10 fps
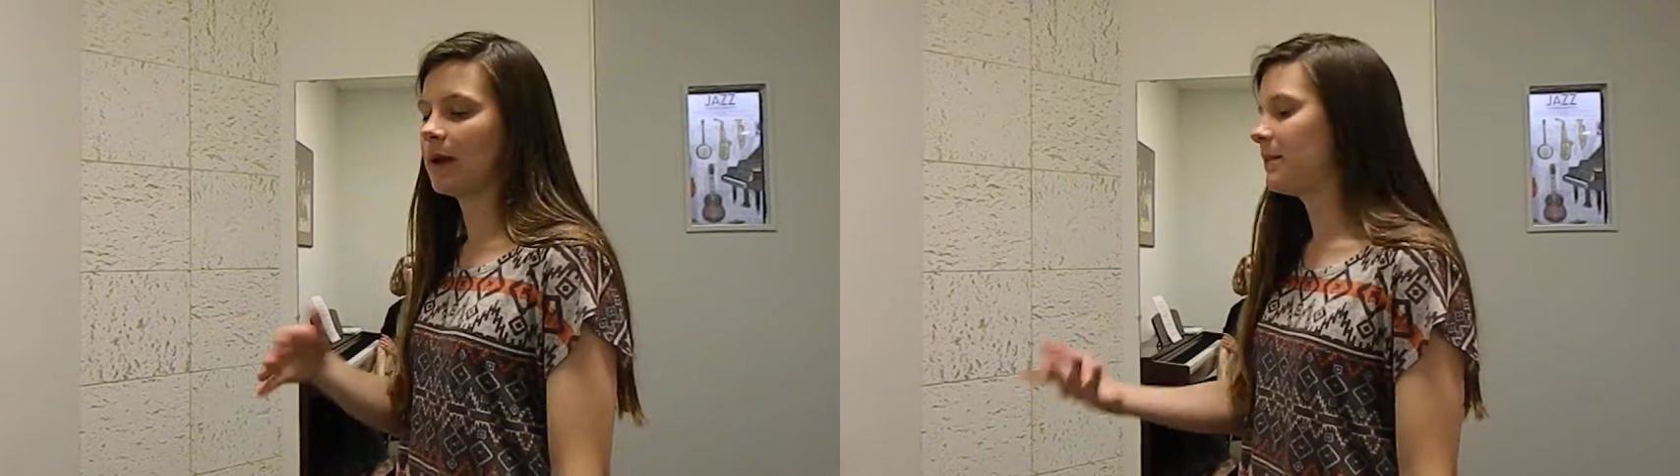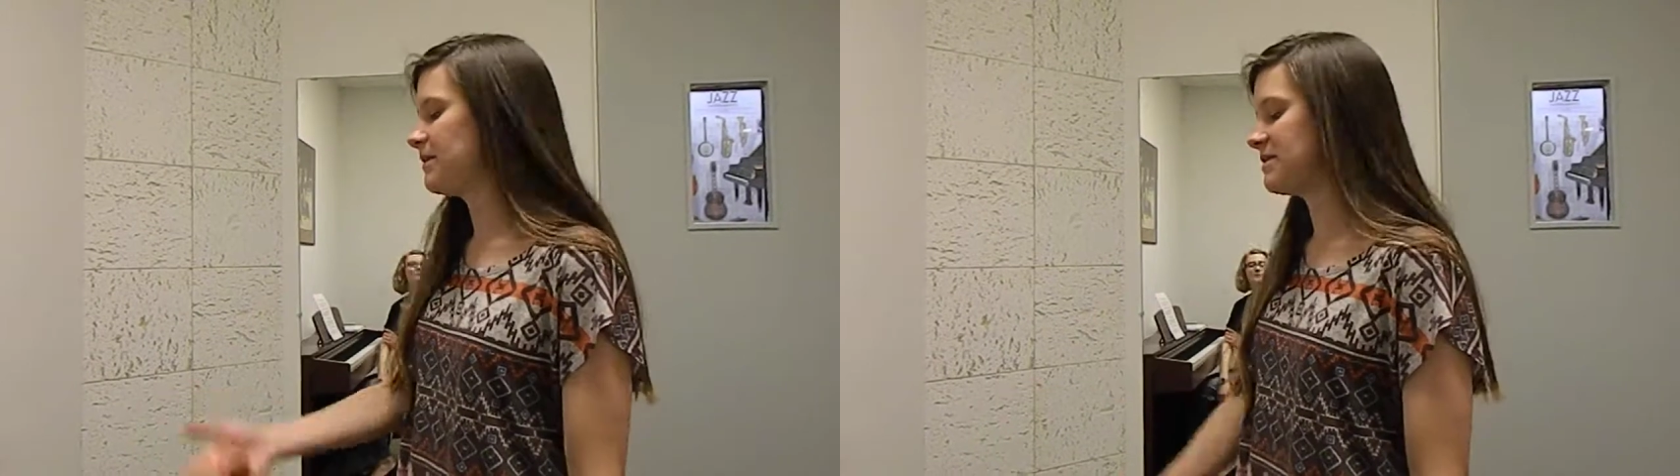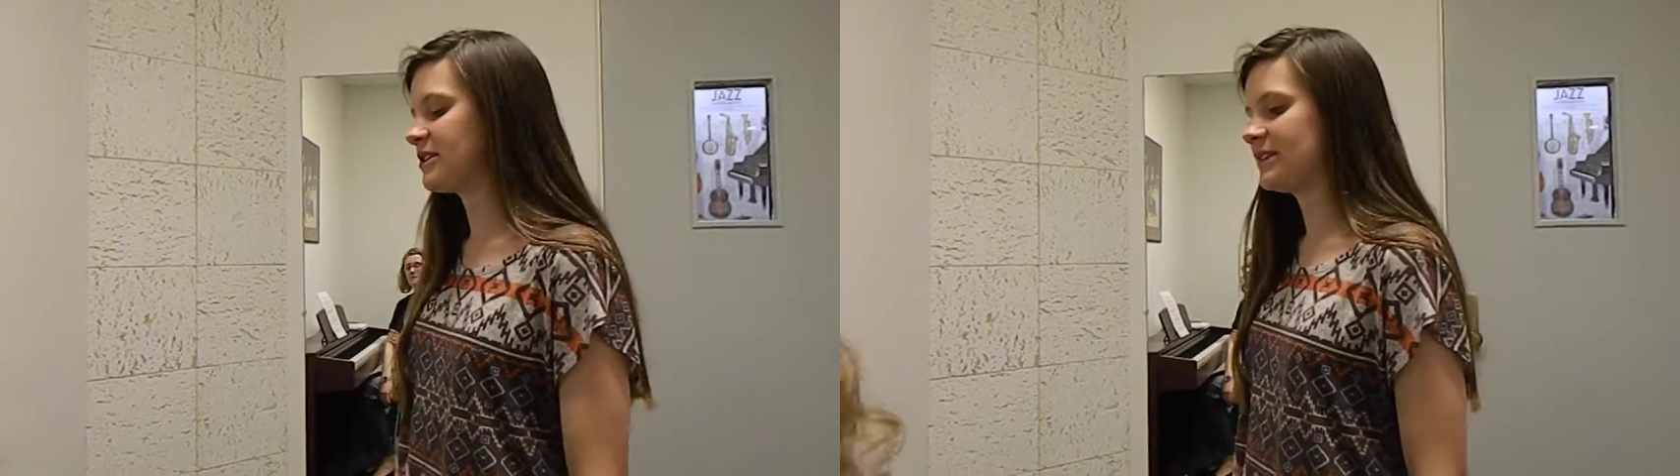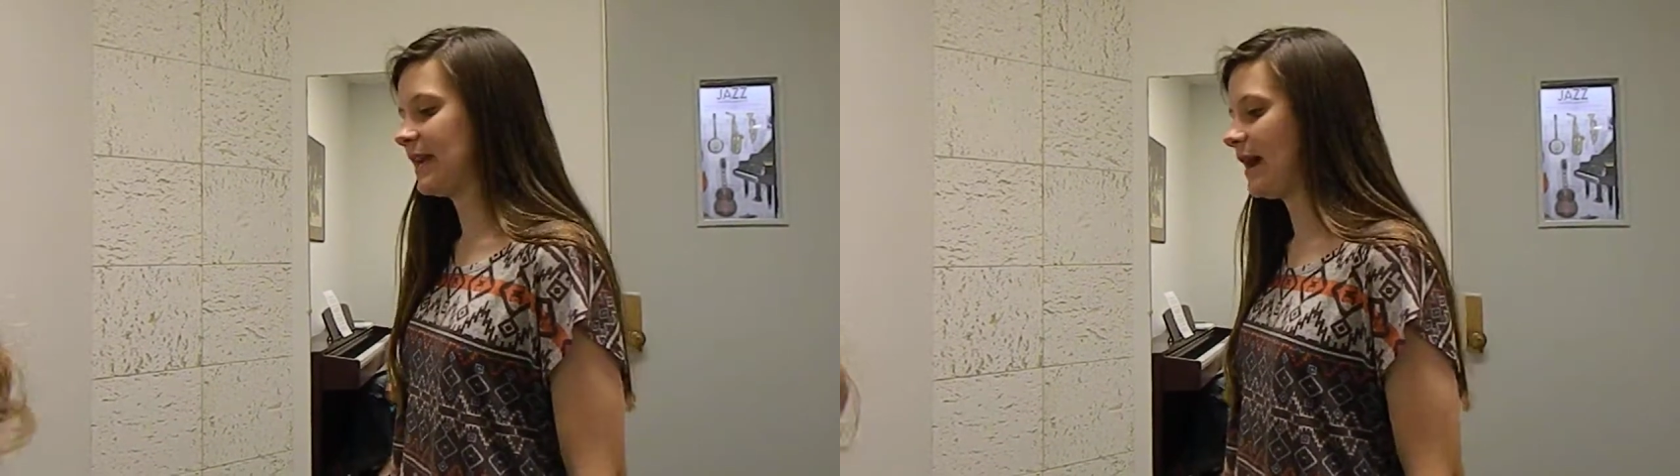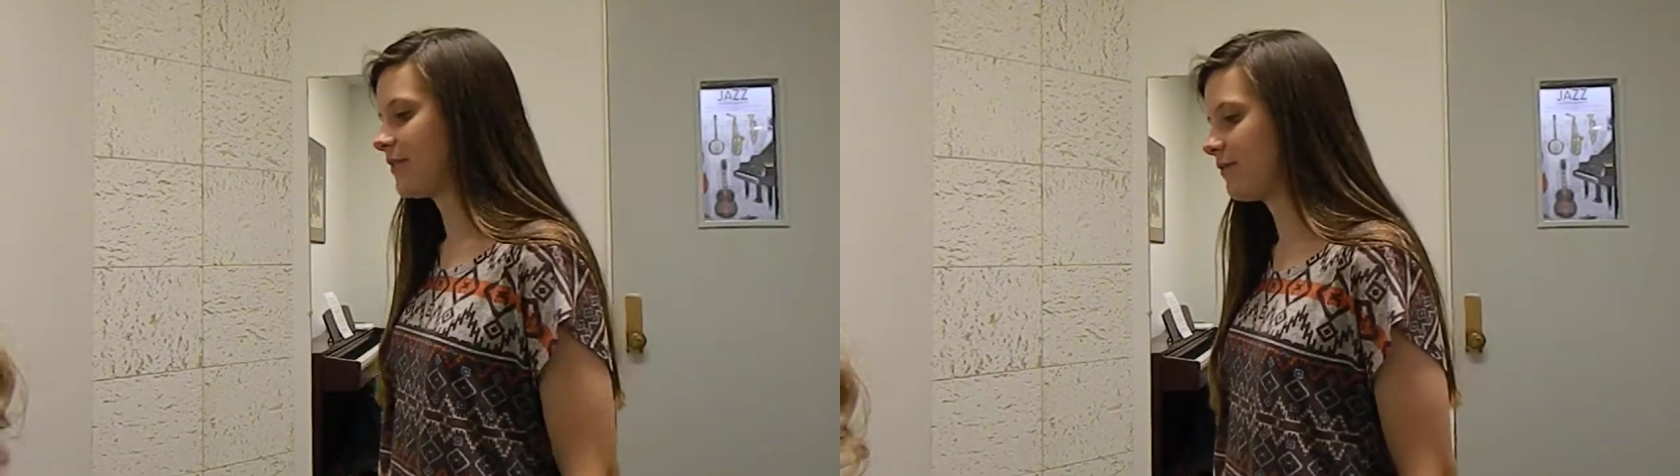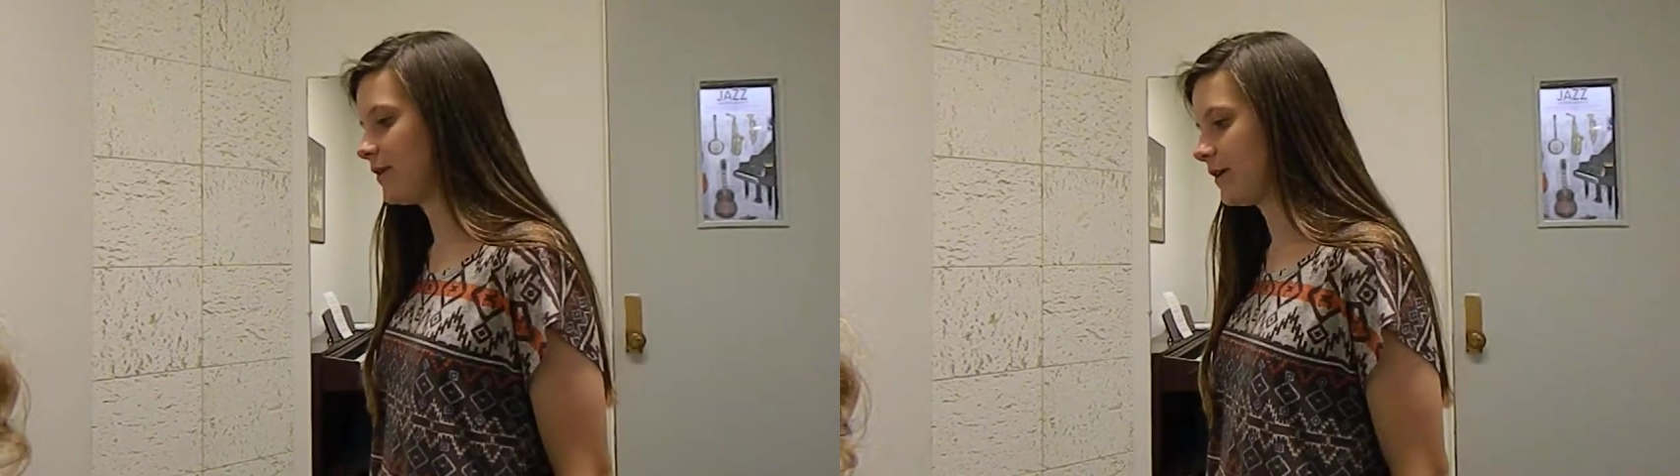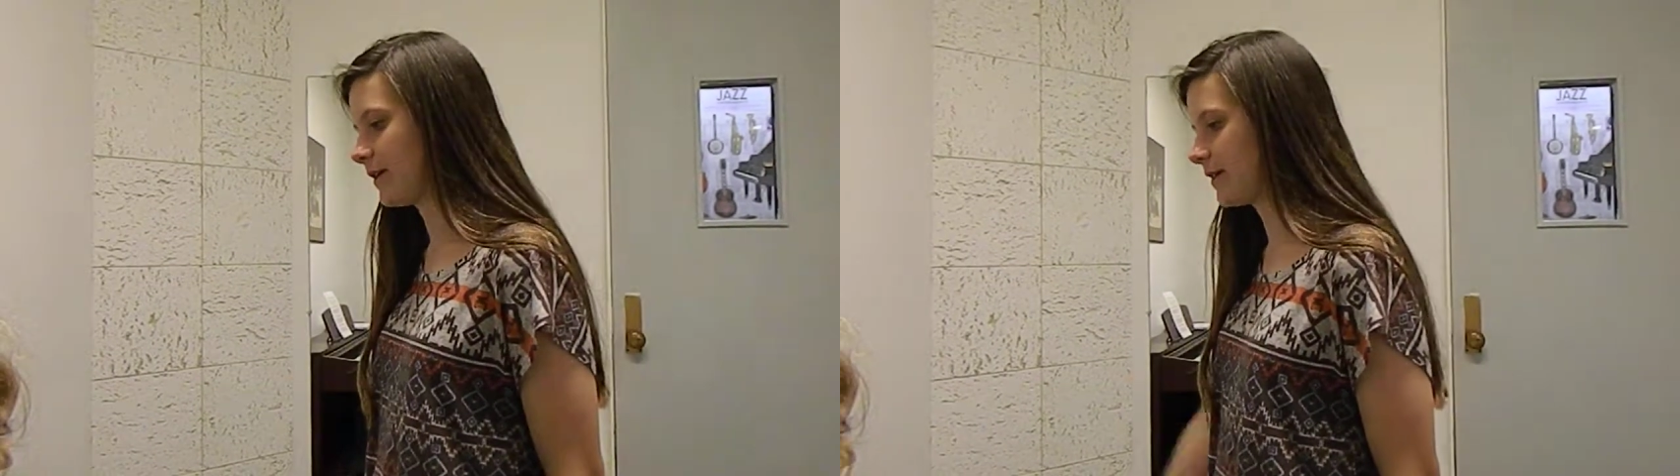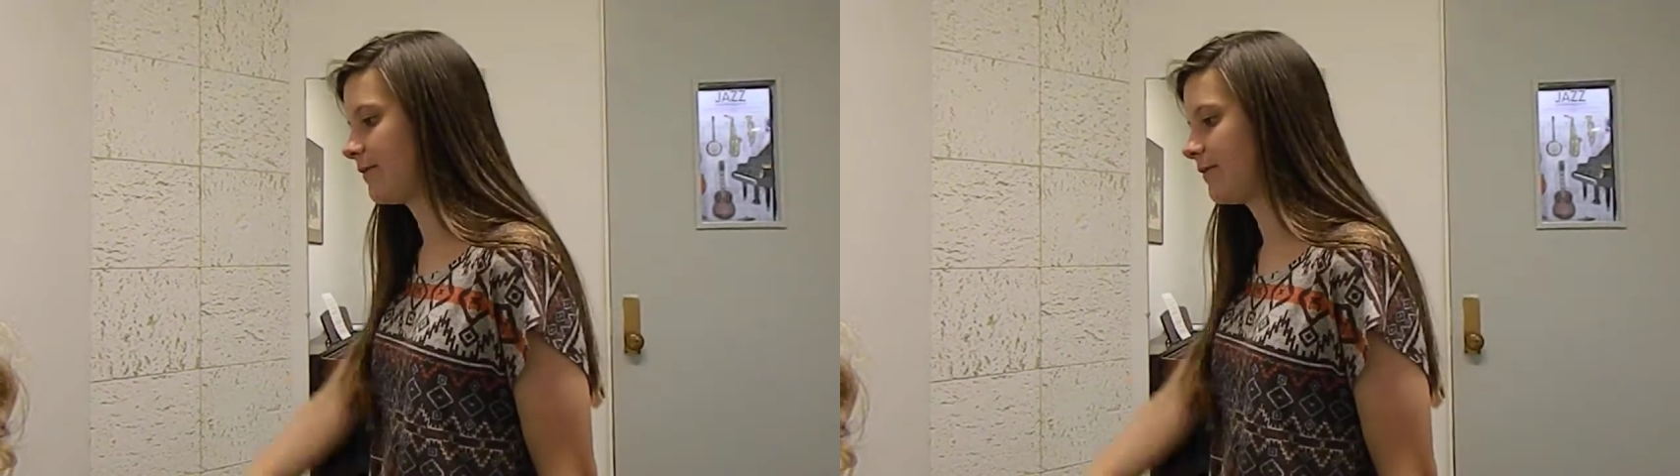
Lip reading: I mean, just at the very like